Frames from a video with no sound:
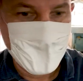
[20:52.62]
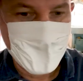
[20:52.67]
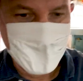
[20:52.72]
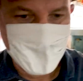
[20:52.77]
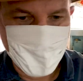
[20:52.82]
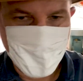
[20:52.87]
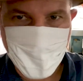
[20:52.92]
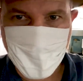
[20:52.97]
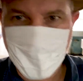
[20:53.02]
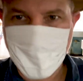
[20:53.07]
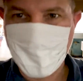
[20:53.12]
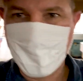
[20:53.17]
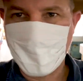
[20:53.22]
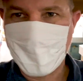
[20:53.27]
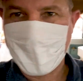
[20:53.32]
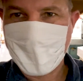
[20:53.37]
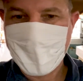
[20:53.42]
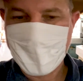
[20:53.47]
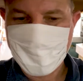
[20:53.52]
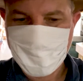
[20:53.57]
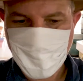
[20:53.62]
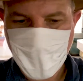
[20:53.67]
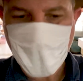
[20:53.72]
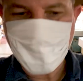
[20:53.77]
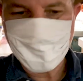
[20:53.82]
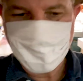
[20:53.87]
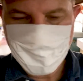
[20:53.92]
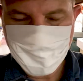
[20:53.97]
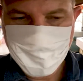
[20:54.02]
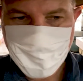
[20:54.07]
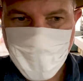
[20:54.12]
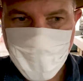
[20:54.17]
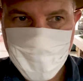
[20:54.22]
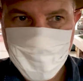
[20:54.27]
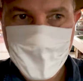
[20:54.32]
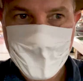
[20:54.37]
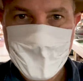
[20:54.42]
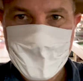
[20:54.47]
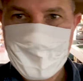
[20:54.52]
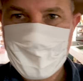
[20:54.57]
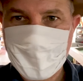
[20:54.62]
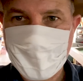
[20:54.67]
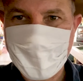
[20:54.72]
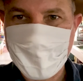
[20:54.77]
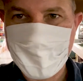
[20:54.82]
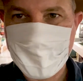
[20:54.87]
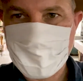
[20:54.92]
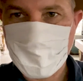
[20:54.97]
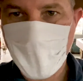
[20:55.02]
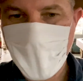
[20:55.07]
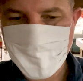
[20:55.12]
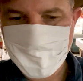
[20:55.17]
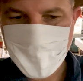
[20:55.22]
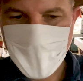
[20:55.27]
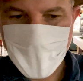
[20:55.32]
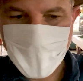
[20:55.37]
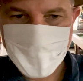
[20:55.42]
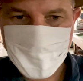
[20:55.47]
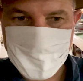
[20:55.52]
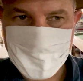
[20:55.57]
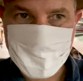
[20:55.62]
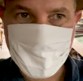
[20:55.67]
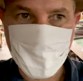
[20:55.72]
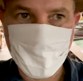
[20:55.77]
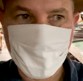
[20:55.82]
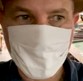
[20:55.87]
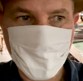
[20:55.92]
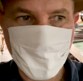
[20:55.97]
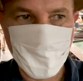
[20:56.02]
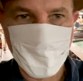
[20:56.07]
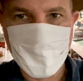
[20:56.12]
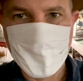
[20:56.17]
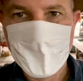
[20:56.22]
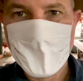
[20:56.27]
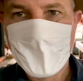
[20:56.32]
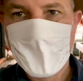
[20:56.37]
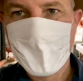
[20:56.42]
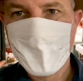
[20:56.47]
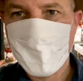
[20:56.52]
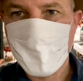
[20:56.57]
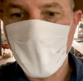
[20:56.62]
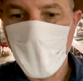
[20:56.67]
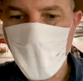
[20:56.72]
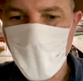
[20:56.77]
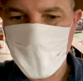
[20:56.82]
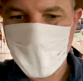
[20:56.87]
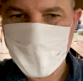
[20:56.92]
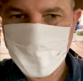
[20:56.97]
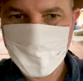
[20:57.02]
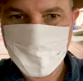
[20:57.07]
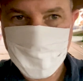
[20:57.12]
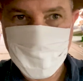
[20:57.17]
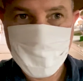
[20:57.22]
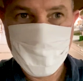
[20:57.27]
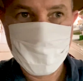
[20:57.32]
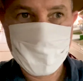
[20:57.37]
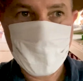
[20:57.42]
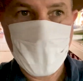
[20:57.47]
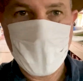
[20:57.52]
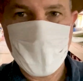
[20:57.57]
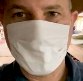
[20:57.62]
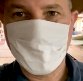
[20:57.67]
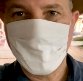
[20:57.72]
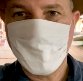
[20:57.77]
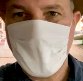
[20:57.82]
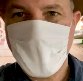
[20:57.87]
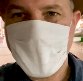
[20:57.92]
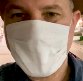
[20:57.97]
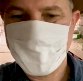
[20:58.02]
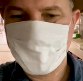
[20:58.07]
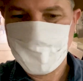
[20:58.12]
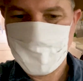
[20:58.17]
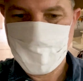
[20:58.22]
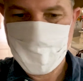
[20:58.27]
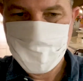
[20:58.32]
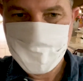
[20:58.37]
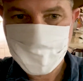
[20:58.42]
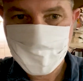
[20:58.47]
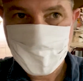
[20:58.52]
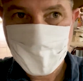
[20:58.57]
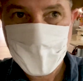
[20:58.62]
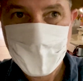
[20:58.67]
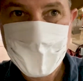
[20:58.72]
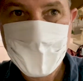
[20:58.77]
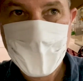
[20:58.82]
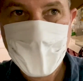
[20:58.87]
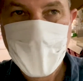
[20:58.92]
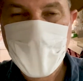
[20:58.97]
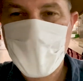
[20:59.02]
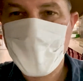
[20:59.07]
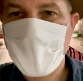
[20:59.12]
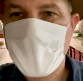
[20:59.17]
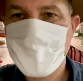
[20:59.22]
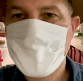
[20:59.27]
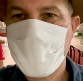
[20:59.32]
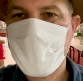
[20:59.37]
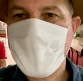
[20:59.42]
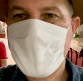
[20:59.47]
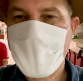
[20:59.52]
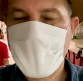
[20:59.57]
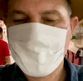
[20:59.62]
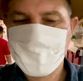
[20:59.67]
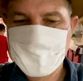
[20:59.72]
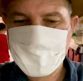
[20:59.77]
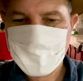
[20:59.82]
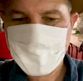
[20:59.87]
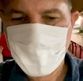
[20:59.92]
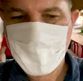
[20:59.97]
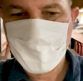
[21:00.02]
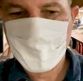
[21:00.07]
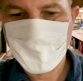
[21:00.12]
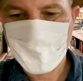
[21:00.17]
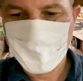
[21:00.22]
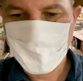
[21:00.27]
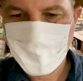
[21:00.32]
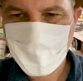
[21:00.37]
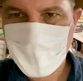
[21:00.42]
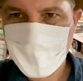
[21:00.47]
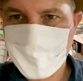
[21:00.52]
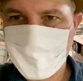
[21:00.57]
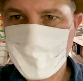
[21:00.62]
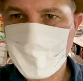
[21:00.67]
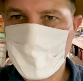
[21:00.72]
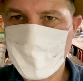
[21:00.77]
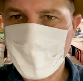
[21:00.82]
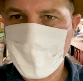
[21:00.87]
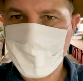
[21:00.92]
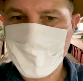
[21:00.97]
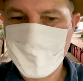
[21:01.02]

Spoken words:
they're often, particularly these wet markets, they're often morning kind of fairs. Anyway, PMCU is the